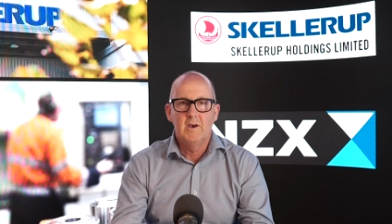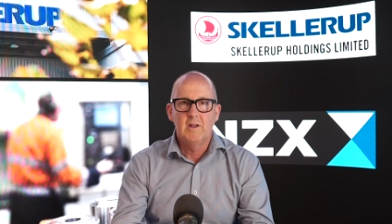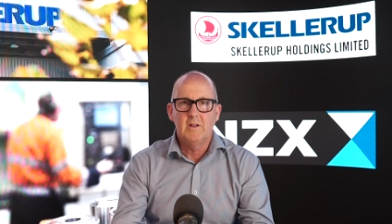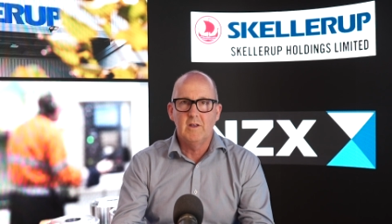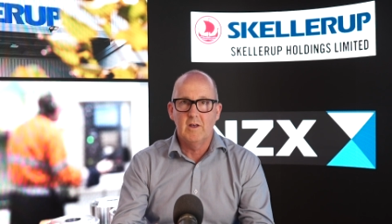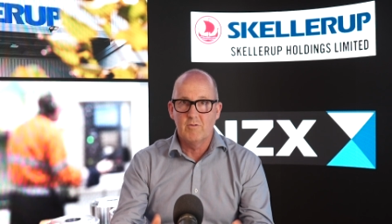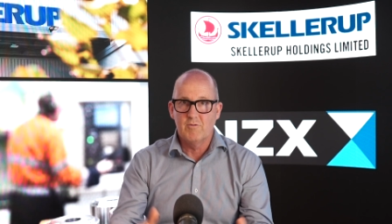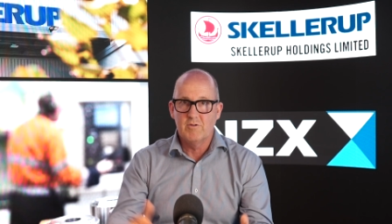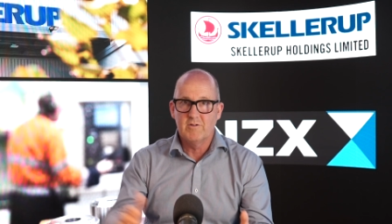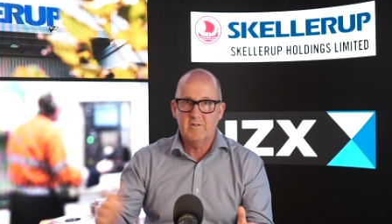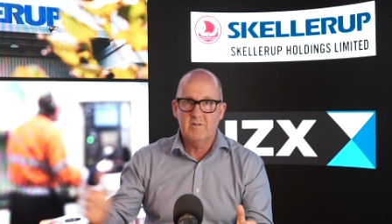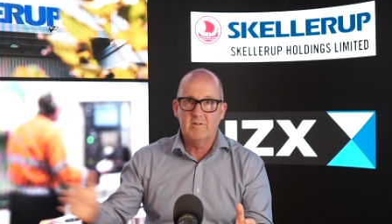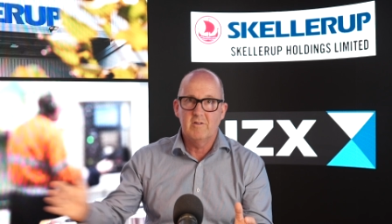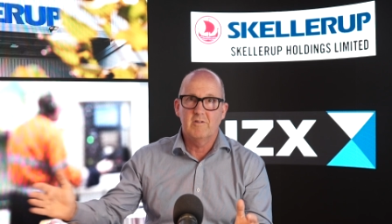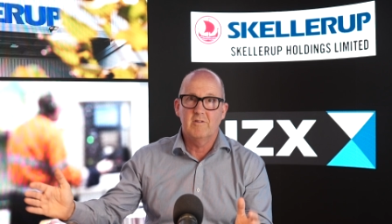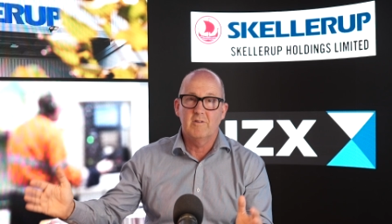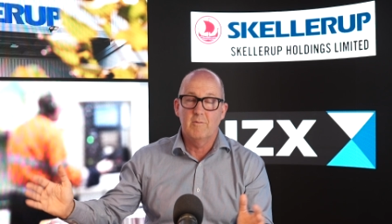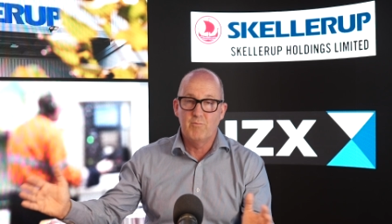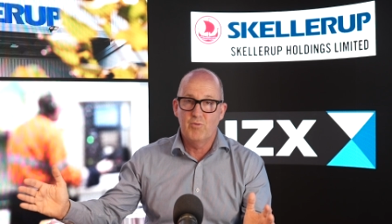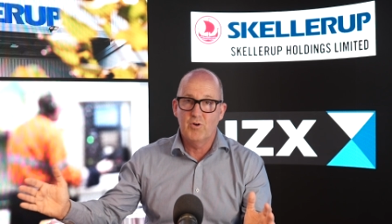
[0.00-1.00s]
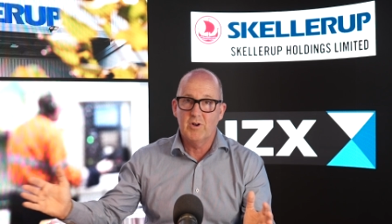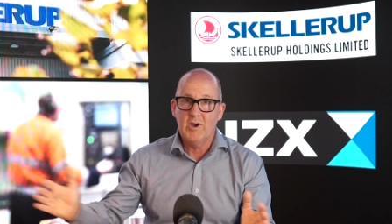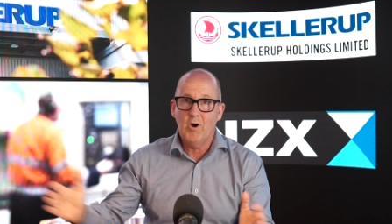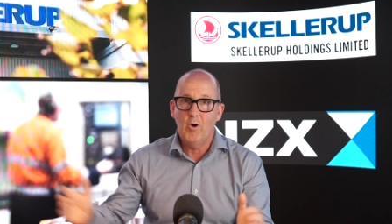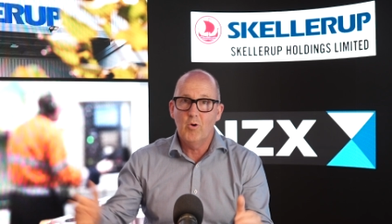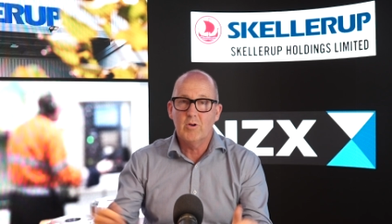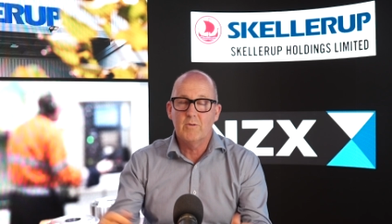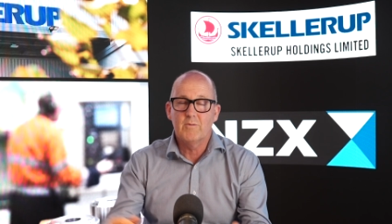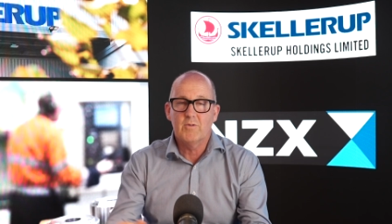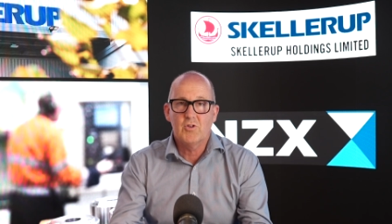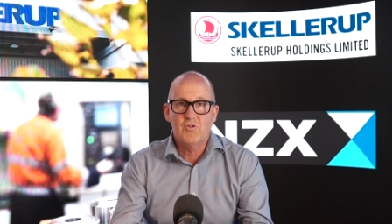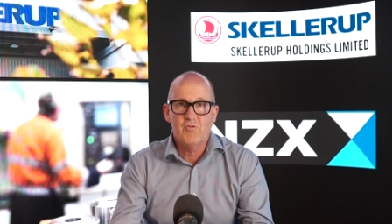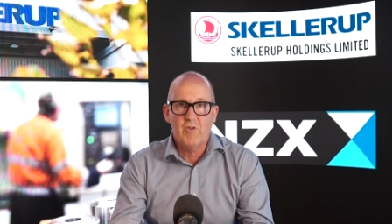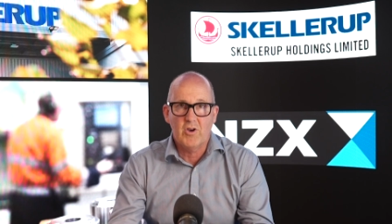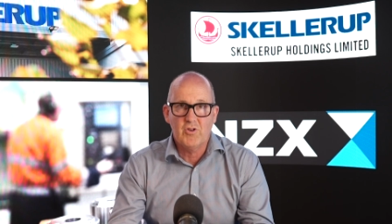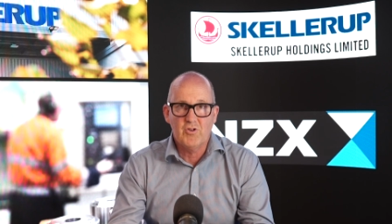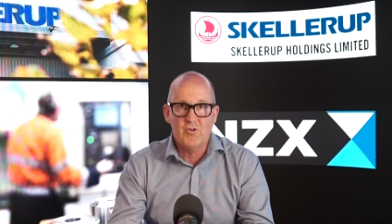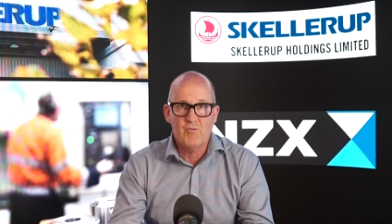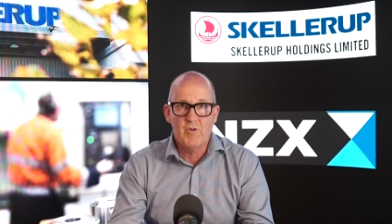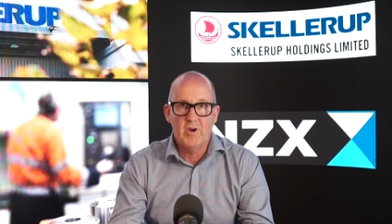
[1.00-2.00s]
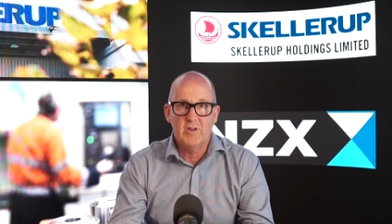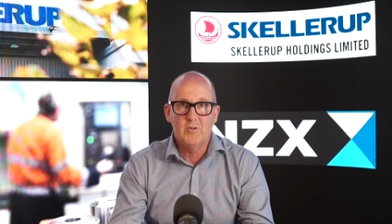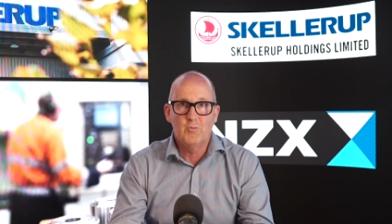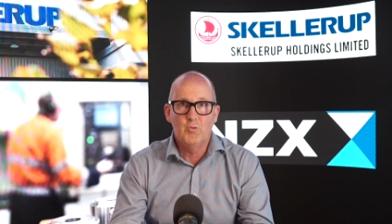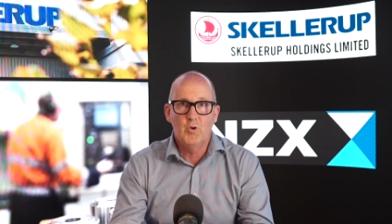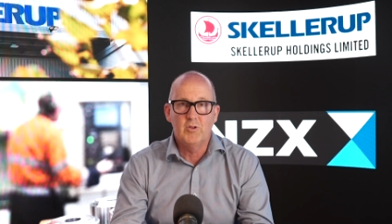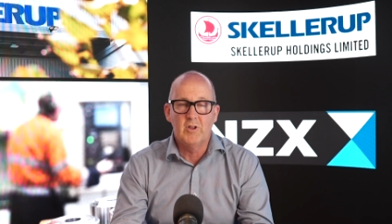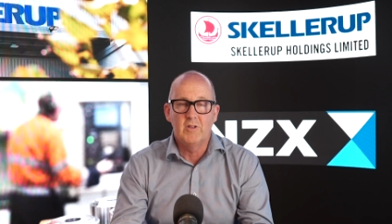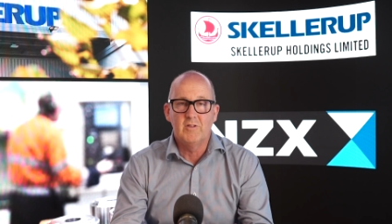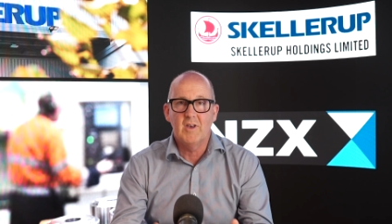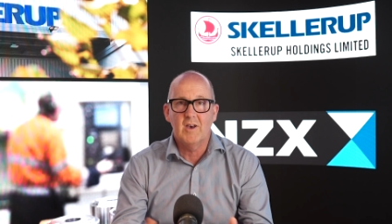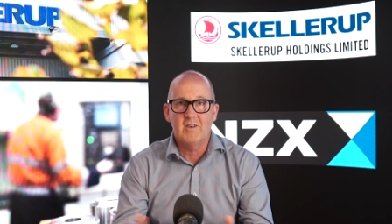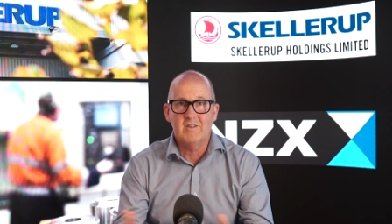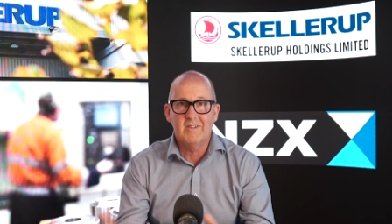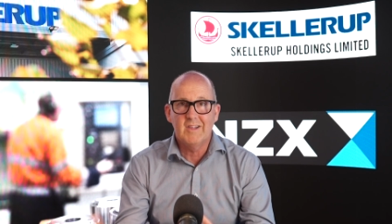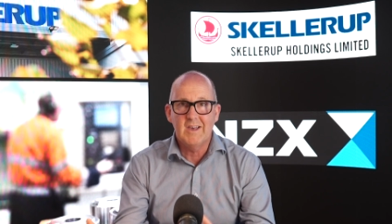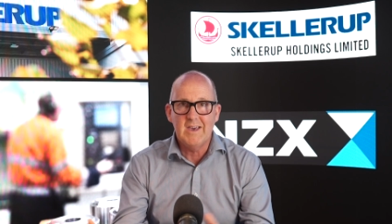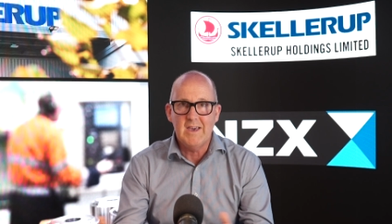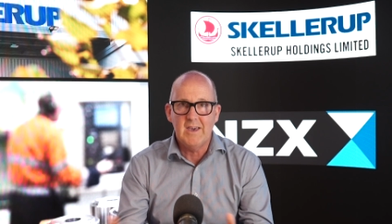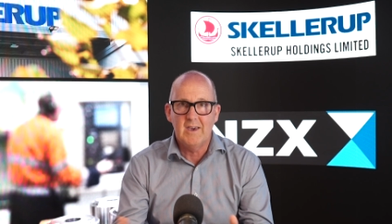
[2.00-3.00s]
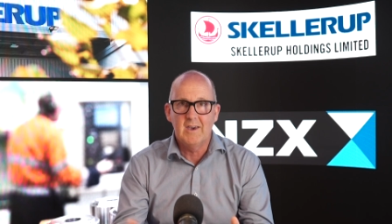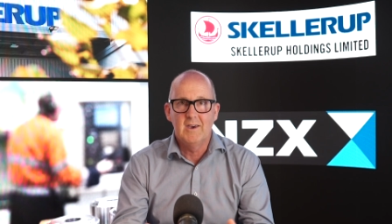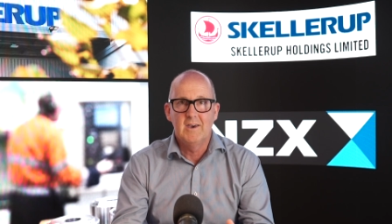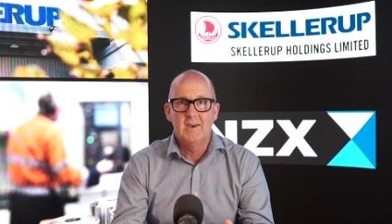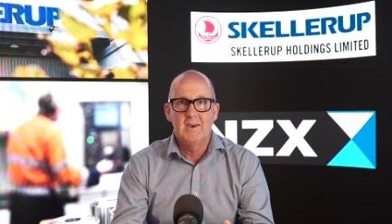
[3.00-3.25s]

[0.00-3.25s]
there are instances of some pretty old infrastructure around the world that does leak,